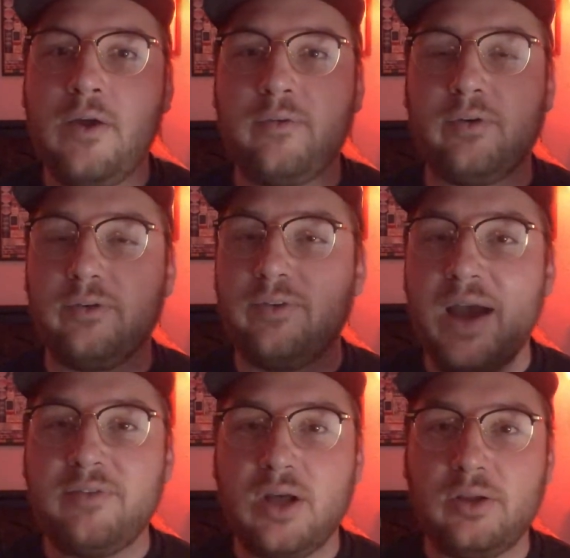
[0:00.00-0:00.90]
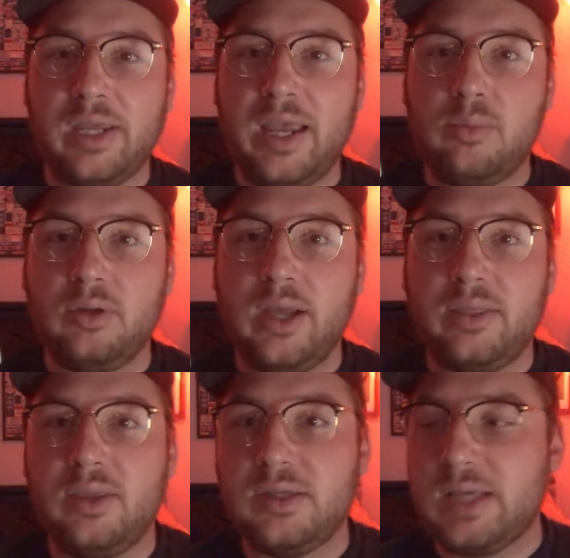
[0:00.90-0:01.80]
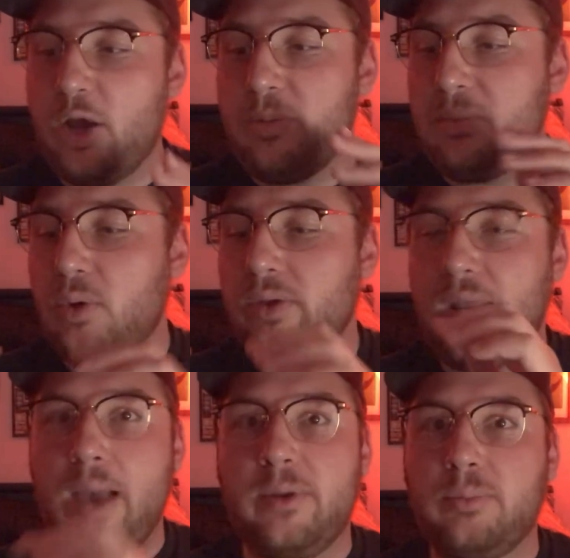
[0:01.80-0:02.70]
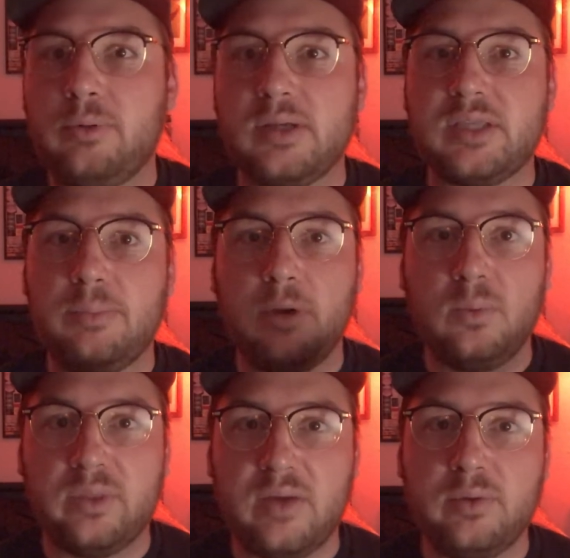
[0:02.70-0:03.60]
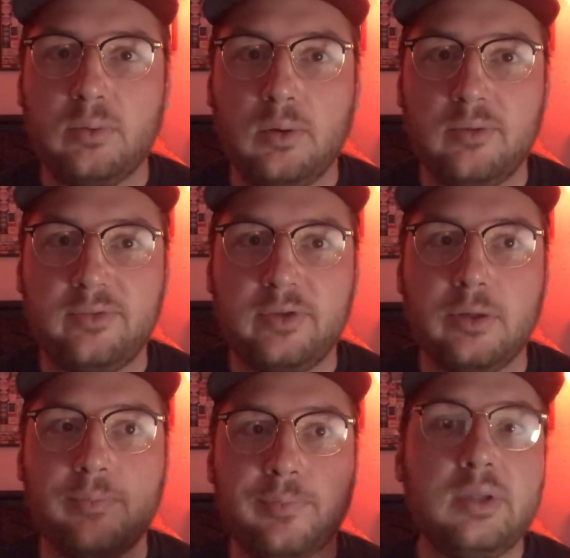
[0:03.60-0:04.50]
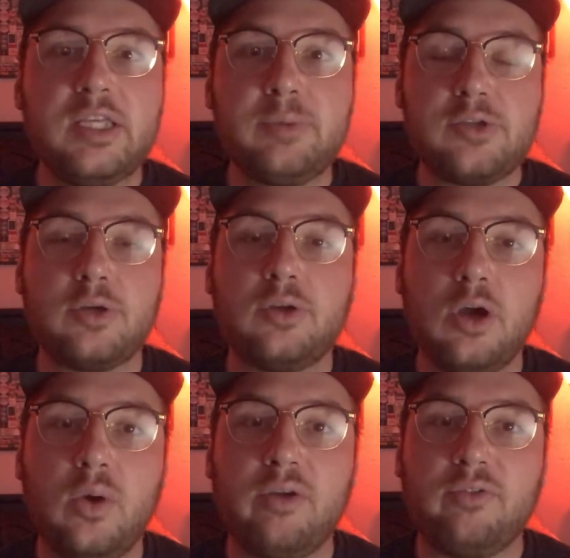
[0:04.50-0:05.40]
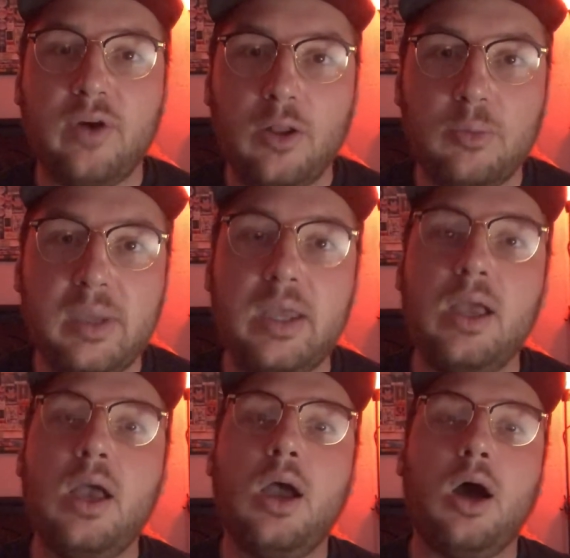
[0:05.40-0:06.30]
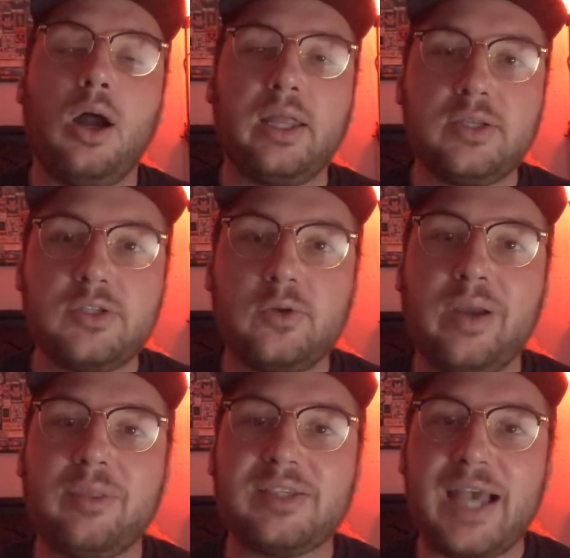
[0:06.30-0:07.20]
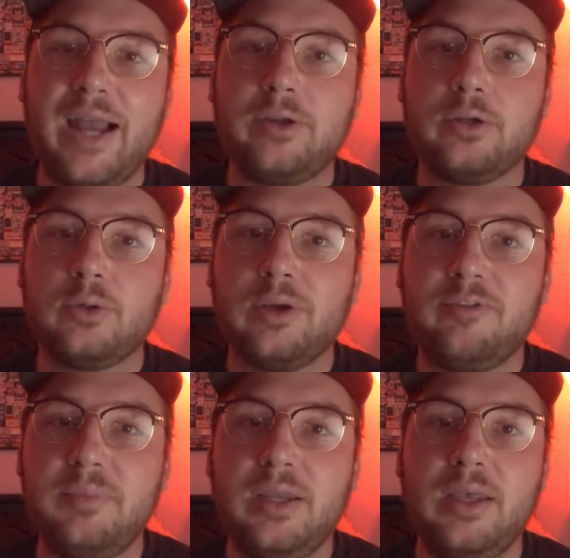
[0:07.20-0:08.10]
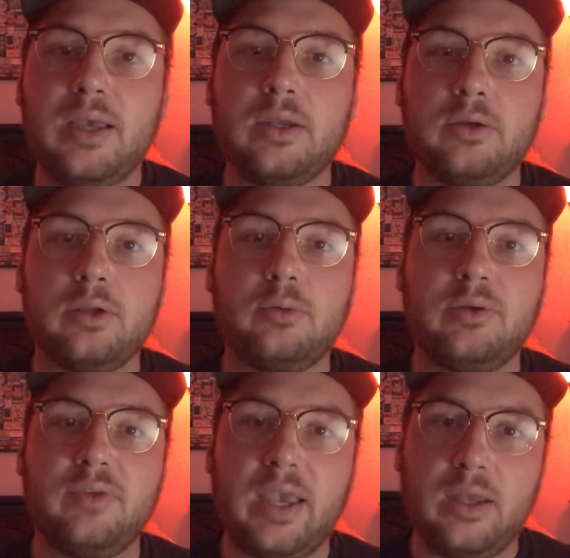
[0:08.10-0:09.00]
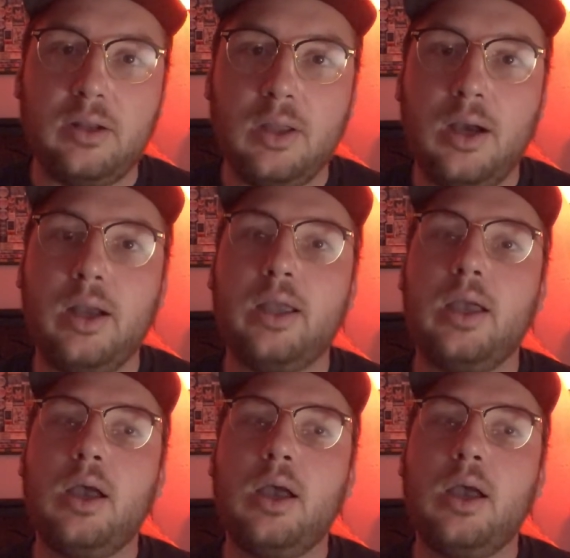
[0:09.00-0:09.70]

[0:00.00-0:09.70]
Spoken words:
for a $5 camera like this, I would be more than happy to press that button with every roll of film. Please make sure to go and follow me on Instagram. That's at GoodGriefMedia and GoodGriefAnalog.